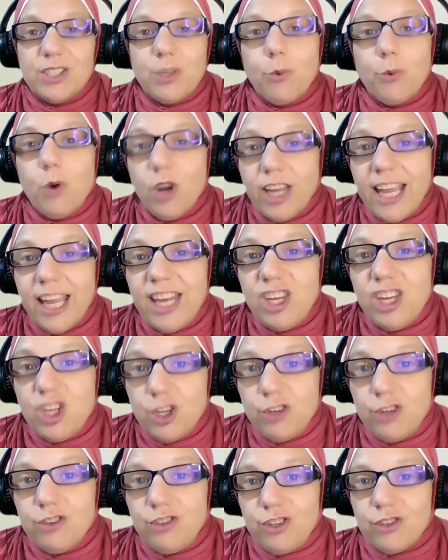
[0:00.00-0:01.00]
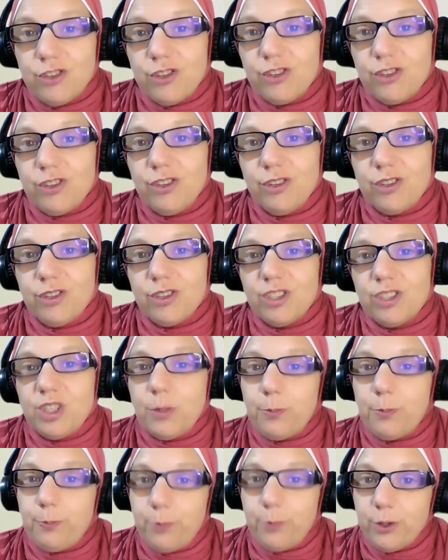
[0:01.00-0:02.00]
So, what can you do
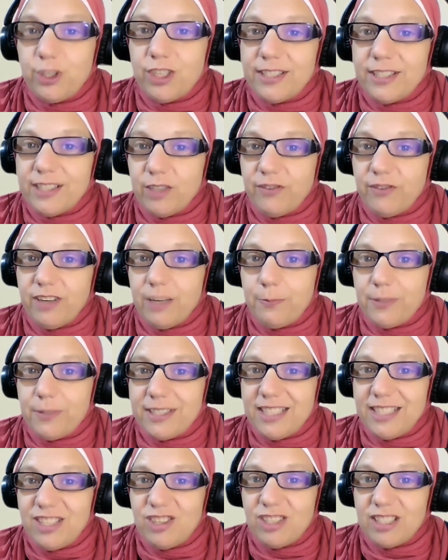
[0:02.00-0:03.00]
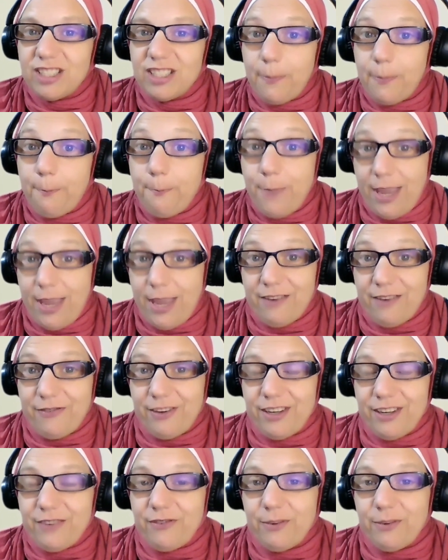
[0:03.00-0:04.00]
to put yourself in a position to
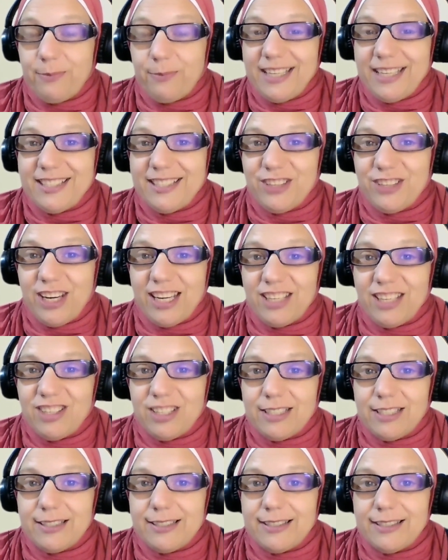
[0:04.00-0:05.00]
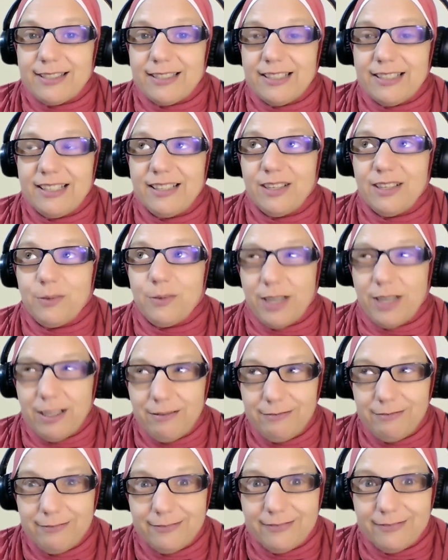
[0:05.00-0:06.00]
benefit from these changes?
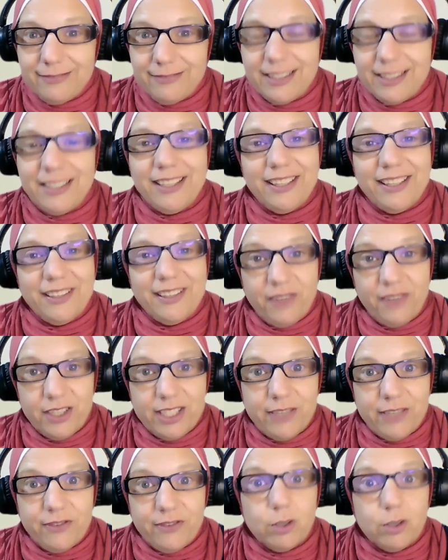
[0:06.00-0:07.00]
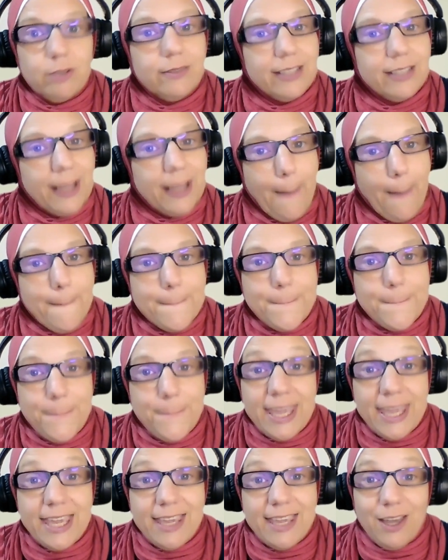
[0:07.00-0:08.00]
Well, first of all,
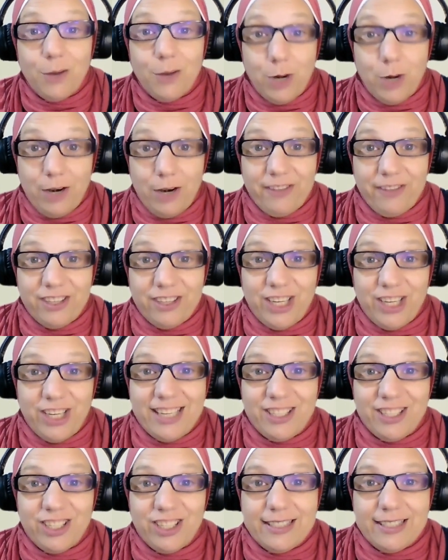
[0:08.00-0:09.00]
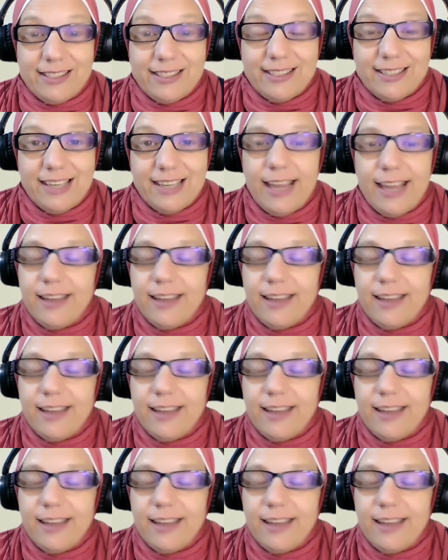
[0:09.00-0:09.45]
be aware of the changes.